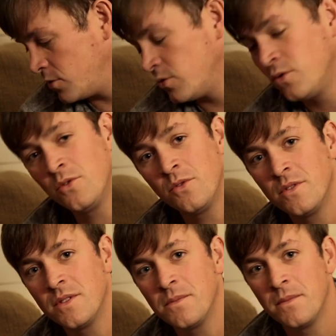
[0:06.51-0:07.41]

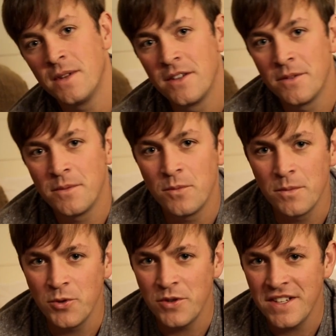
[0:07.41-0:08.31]
Oh, the
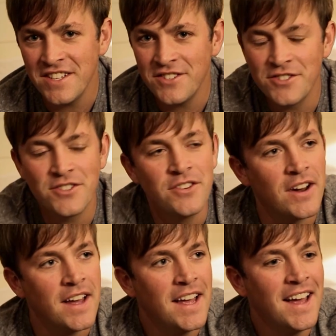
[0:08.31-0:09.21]
moon hits your
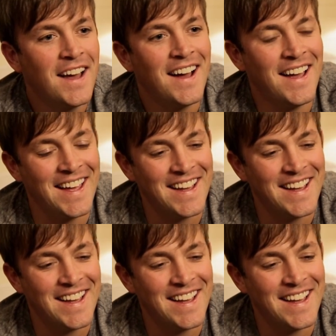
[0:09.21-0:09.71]
eye.